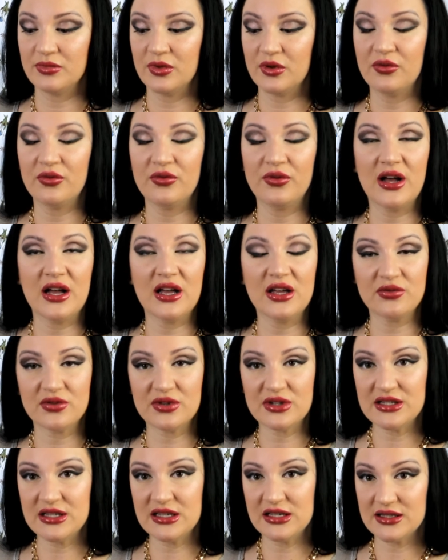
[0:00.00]
five
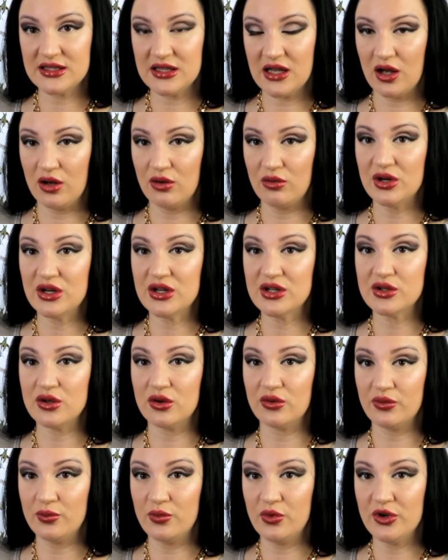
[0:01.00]
or six hours
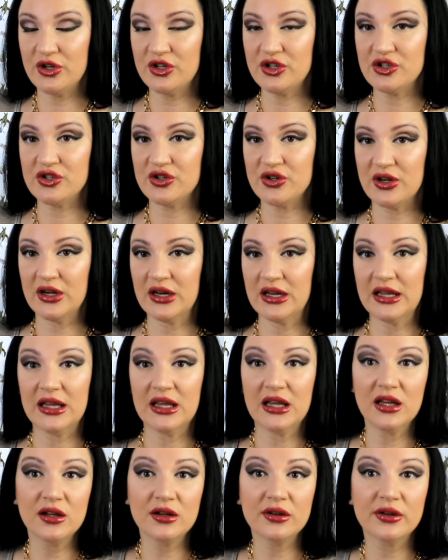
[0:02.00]
of moisture,
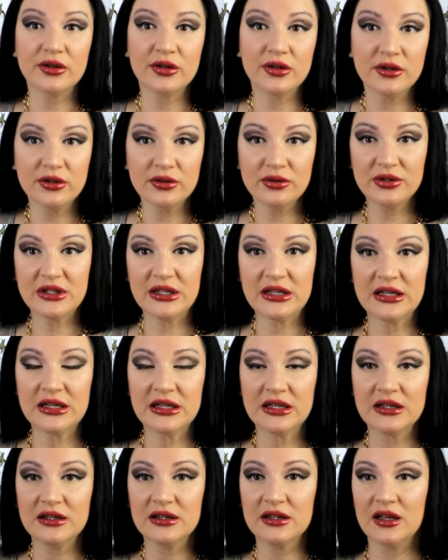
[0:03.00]

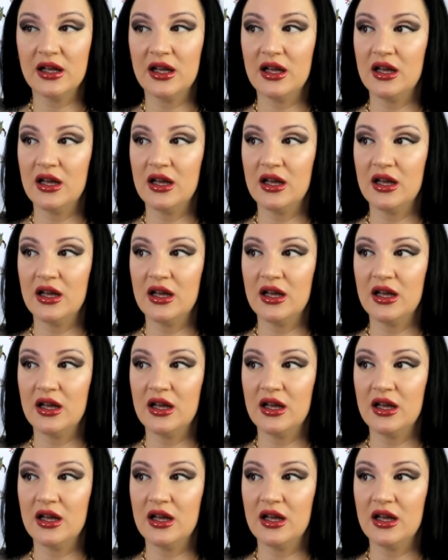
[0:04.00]
including